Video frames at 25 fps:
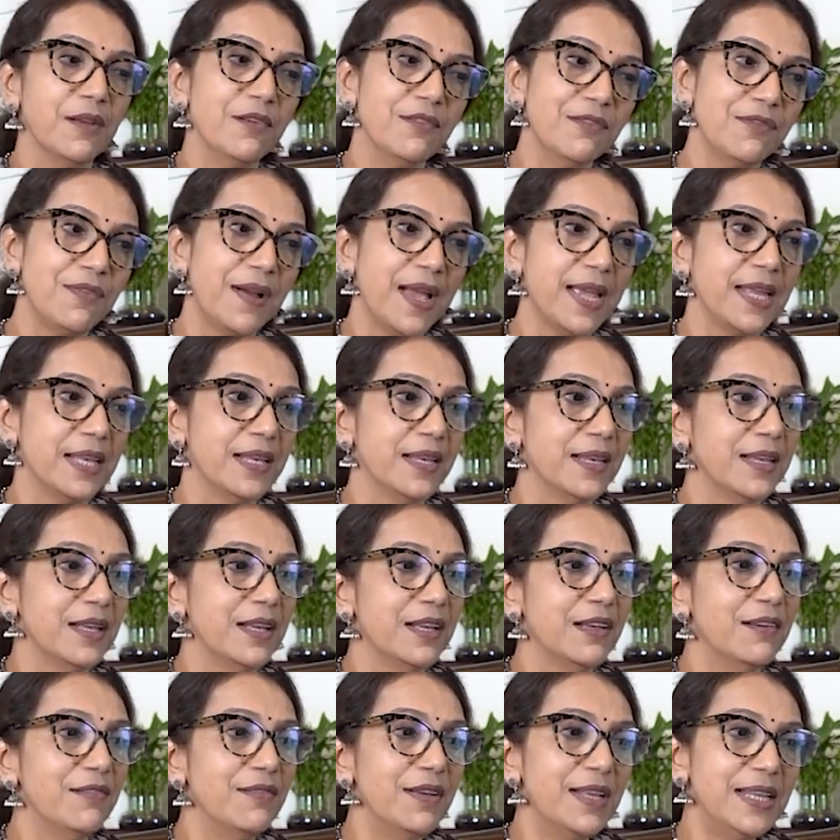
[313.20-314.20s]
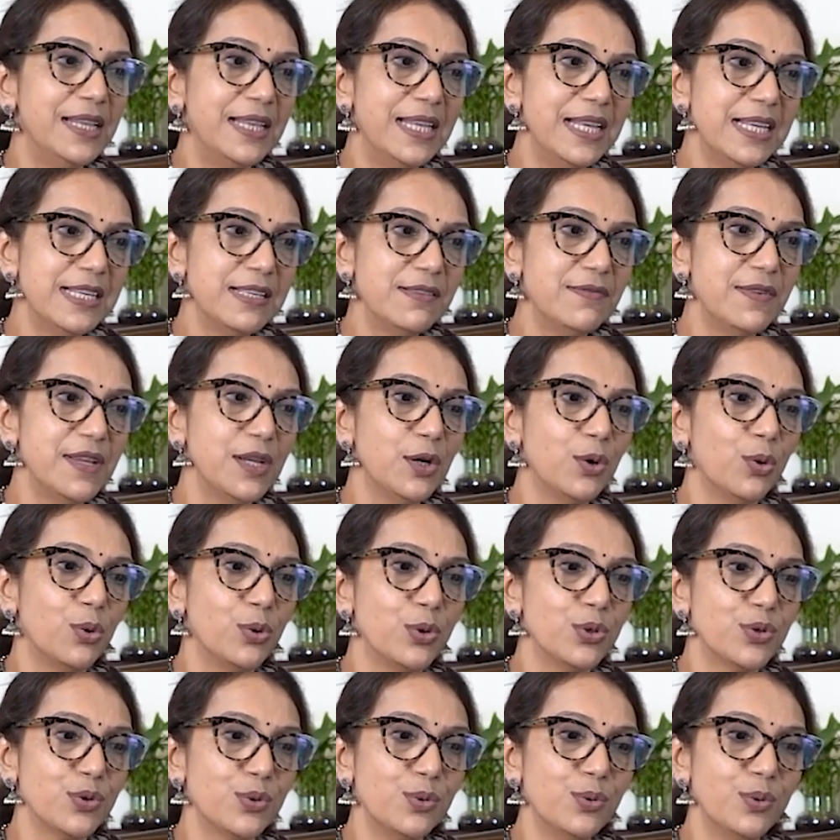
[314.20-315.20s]
Fine. With this, we
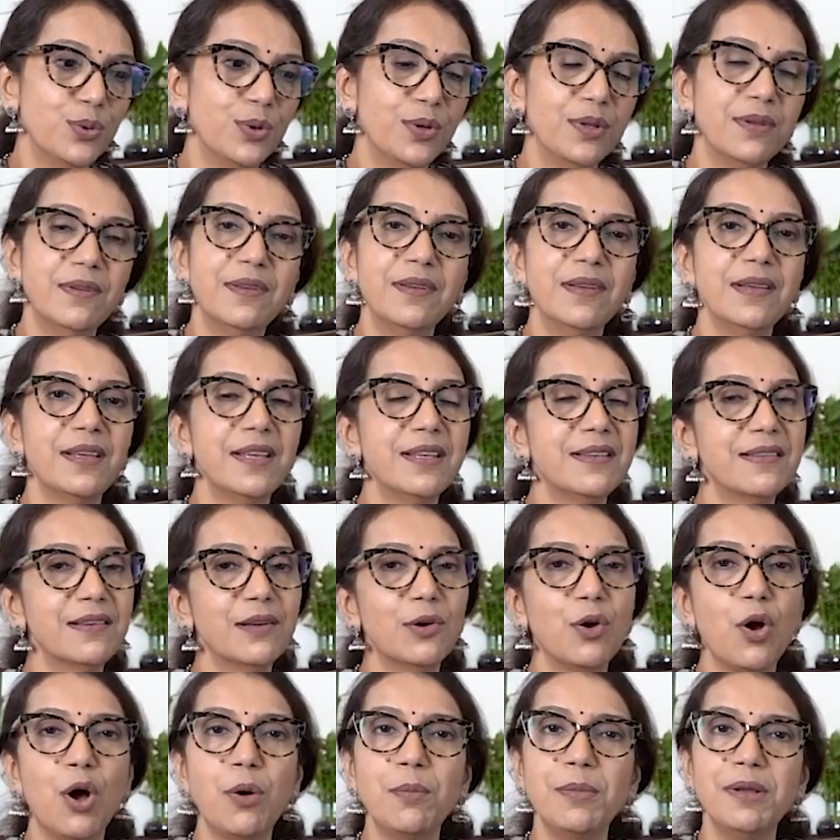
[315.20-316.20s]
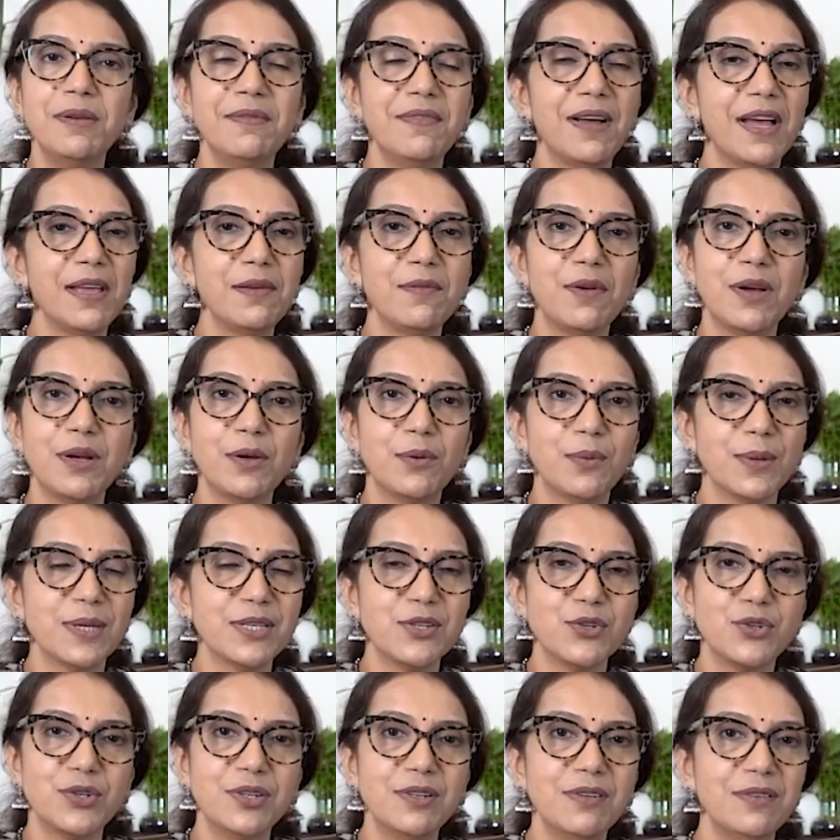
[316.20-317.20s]
go to, so it's a common Viva
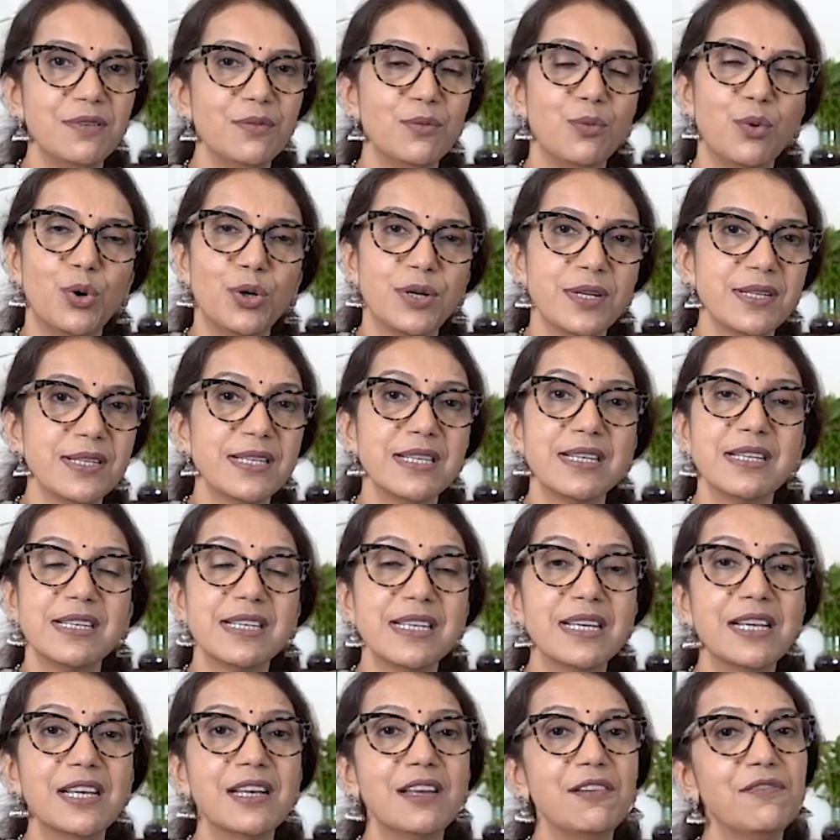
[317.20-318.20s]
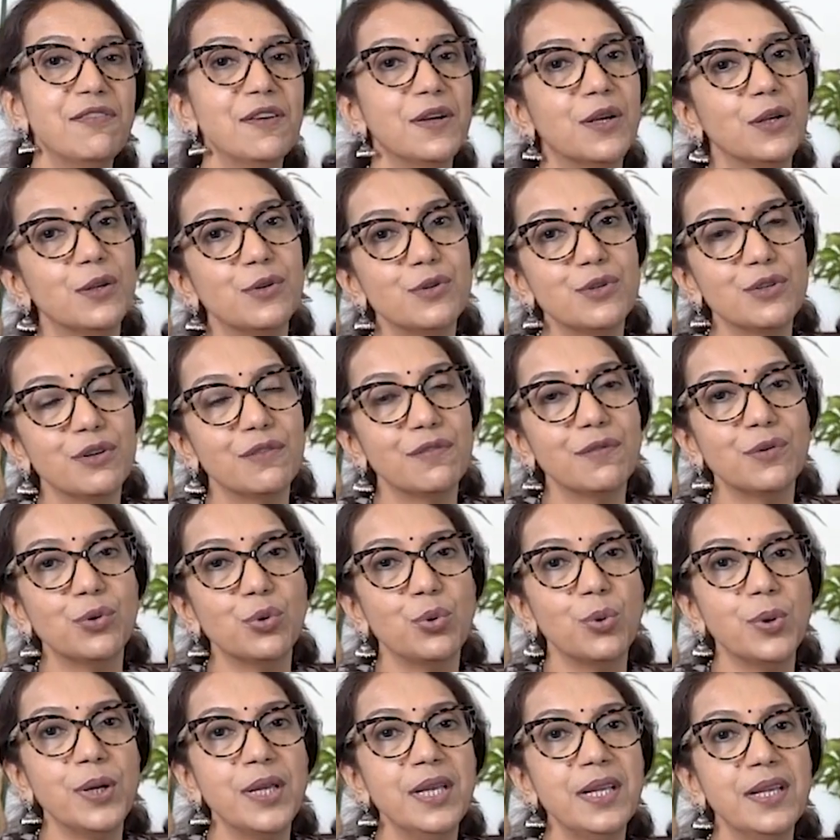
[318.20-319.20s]
question. What is the significance of
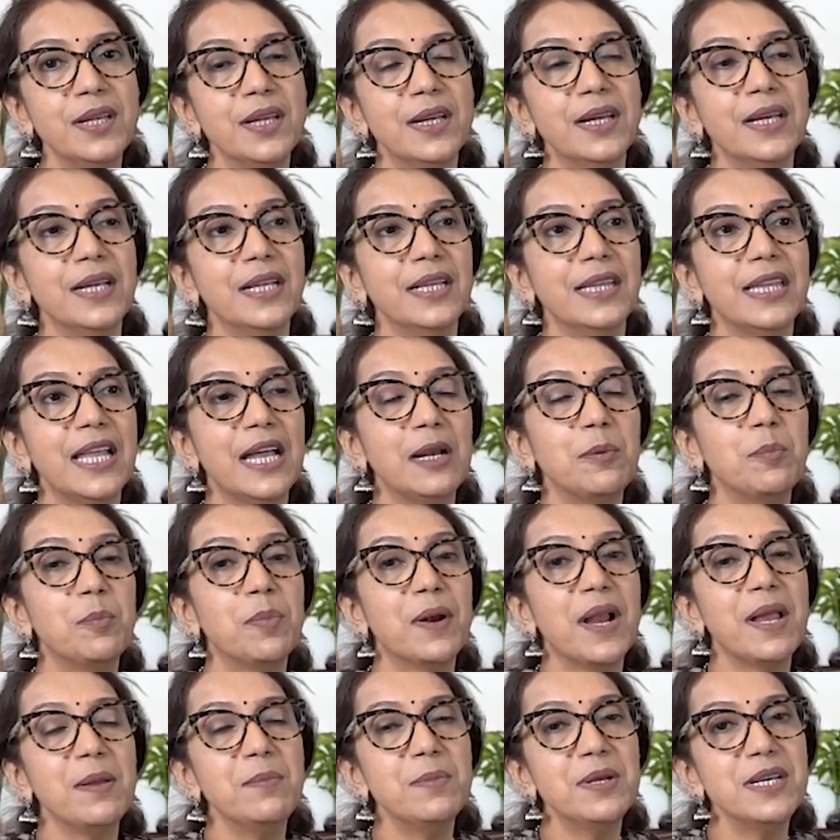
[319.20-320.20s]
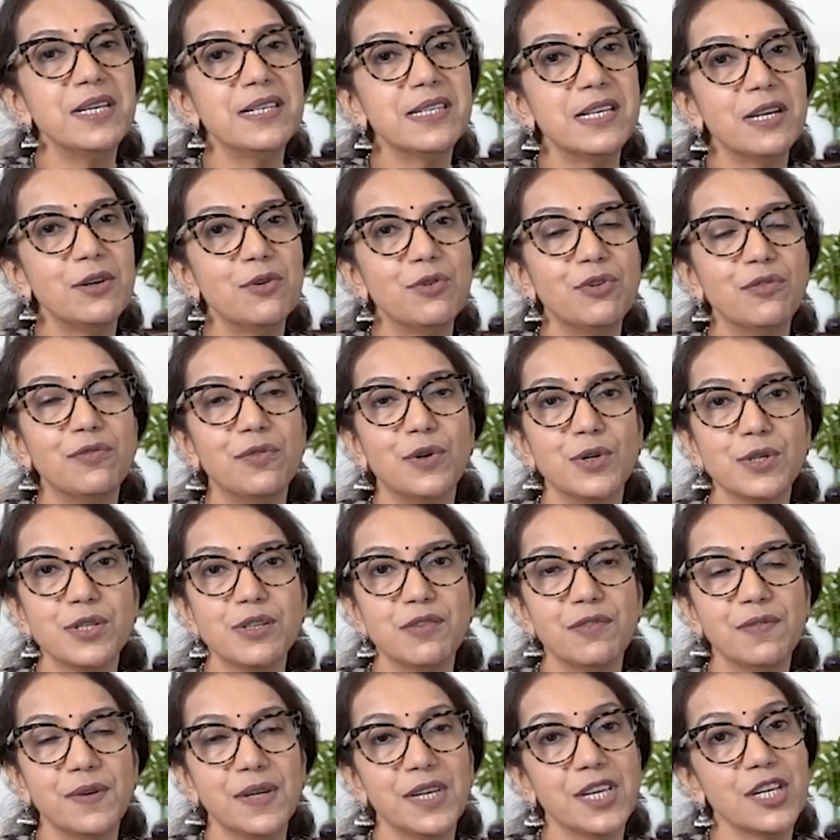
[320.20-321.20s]
knowing that primary center of
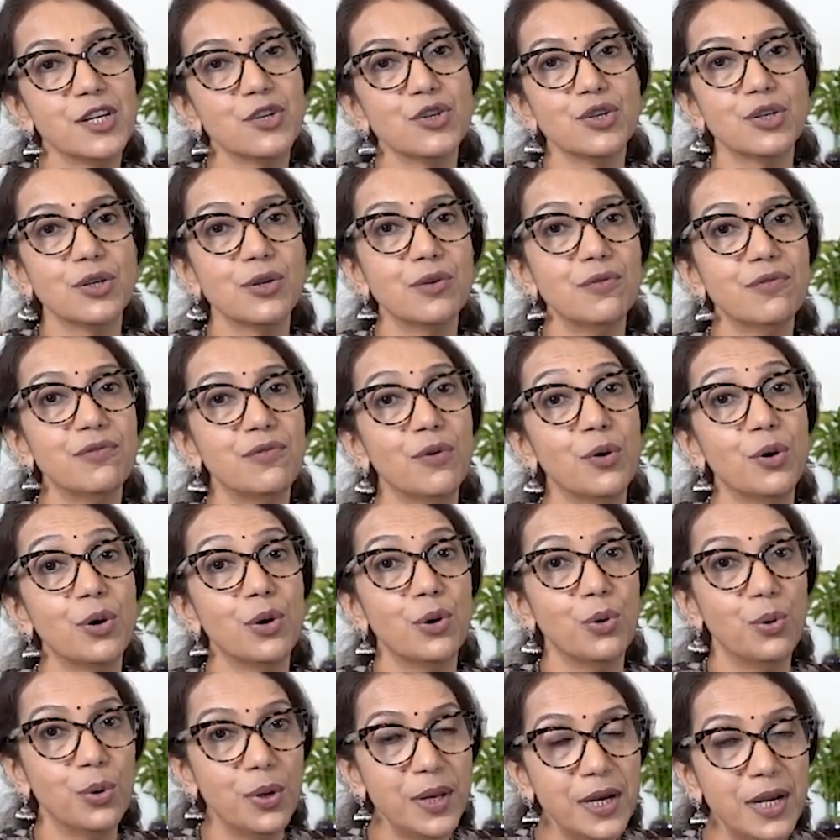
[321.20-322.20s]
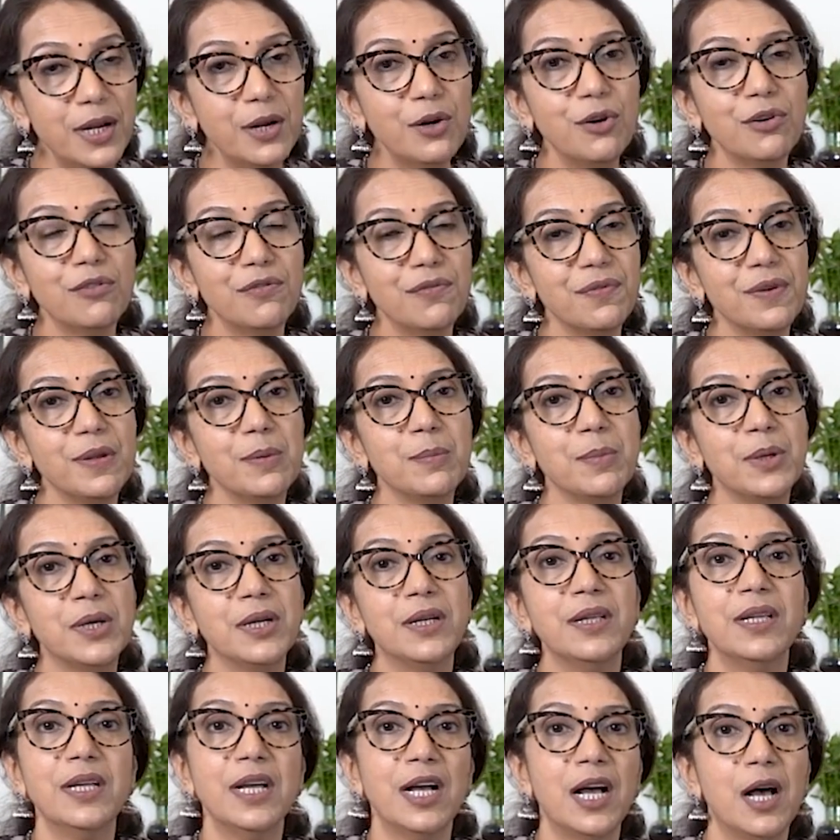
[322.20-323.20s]
ossification for lower end of femur
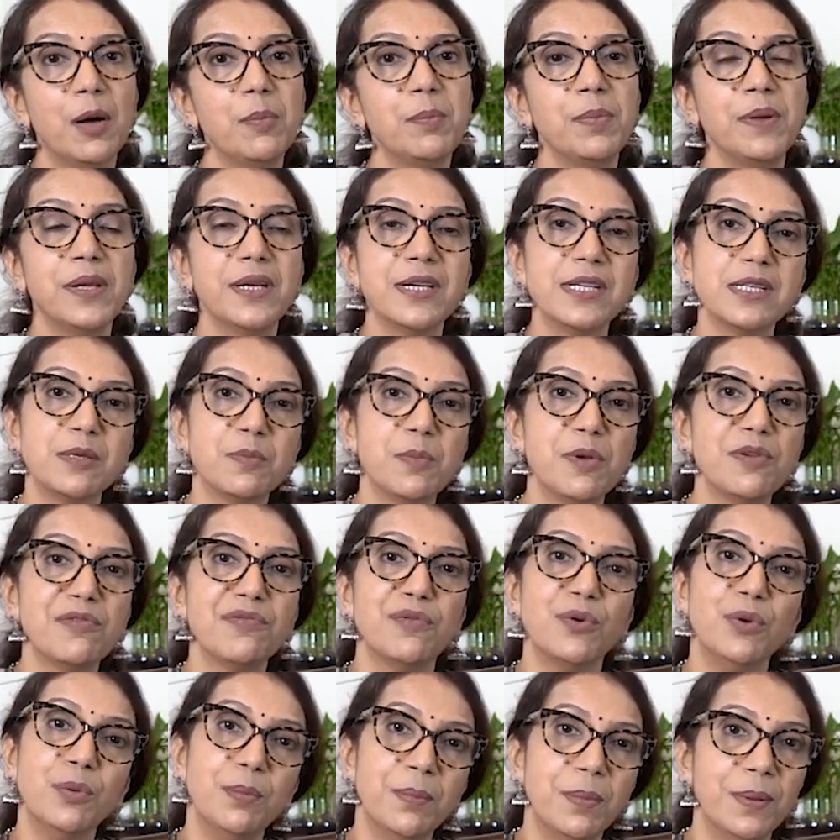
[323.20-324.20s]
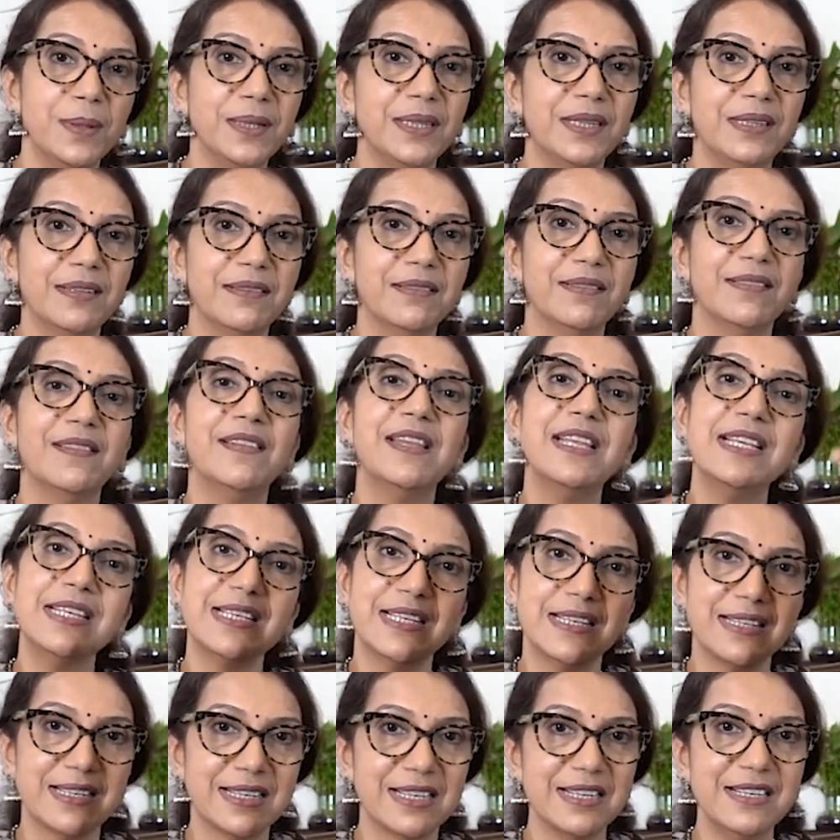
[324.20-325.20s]
appears before birth?
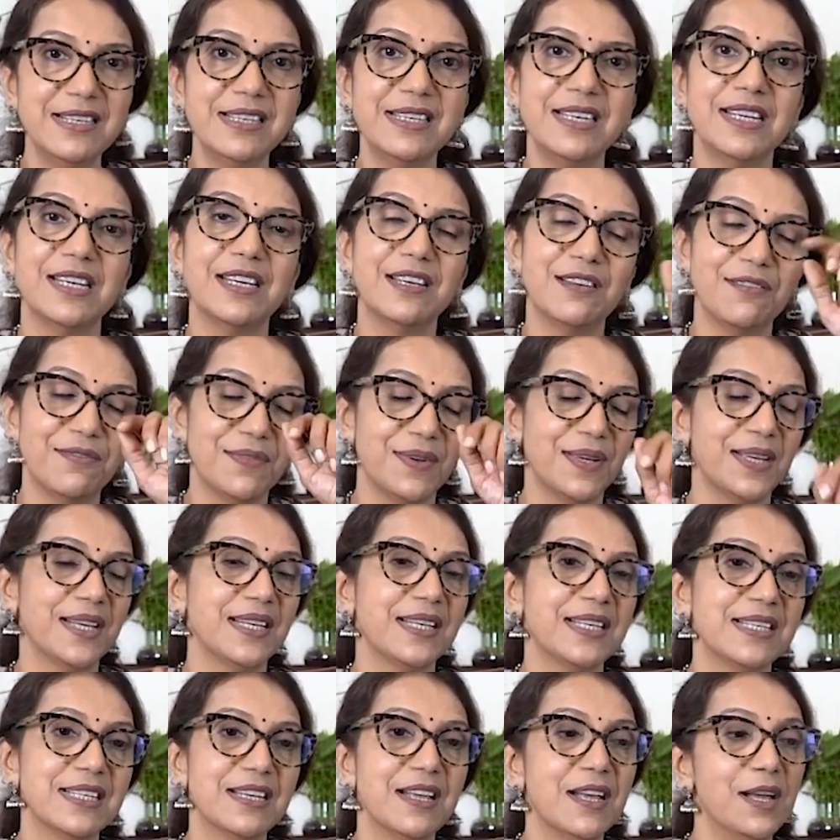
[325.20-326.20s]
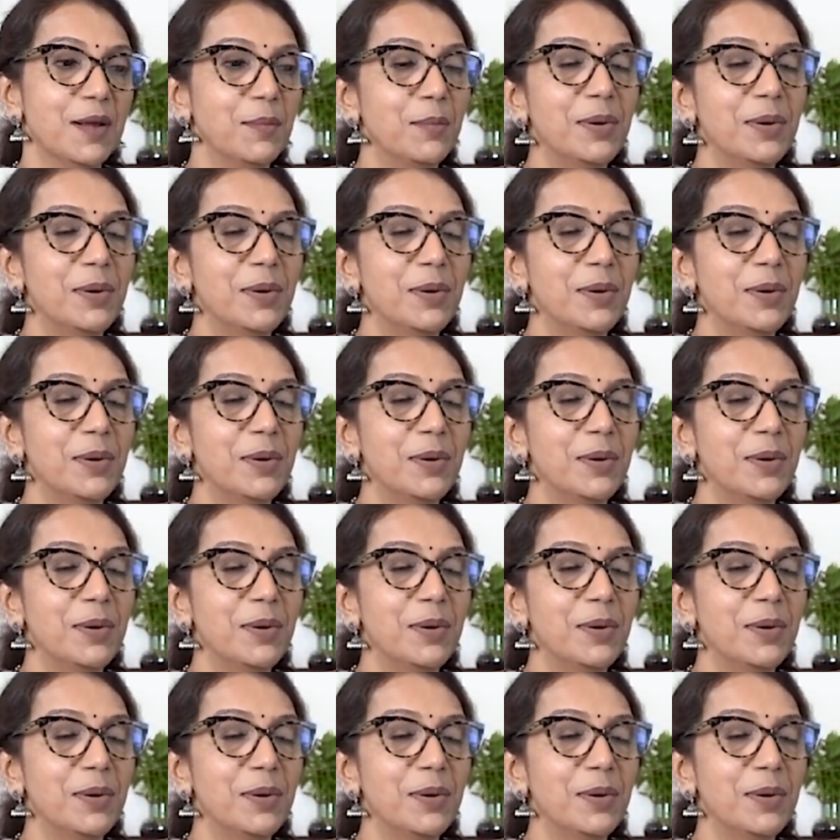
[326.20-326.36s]
This is the significance.